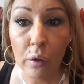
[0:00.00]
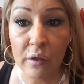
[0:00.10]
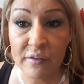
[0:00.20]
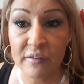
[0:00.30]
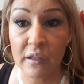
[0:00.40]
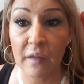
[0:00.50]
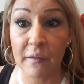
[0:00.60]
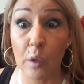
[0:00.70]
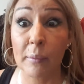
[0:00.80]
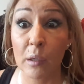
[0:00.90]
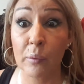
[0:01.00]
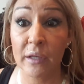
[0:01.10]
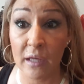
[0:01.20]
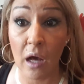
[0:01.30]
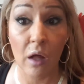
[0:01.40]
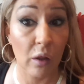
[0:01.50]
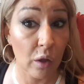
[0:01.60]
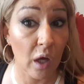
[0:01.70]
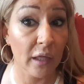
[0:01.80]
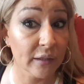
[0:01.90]
You can see it there, but I went in a
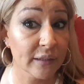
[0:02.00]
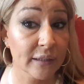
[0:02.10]
lot.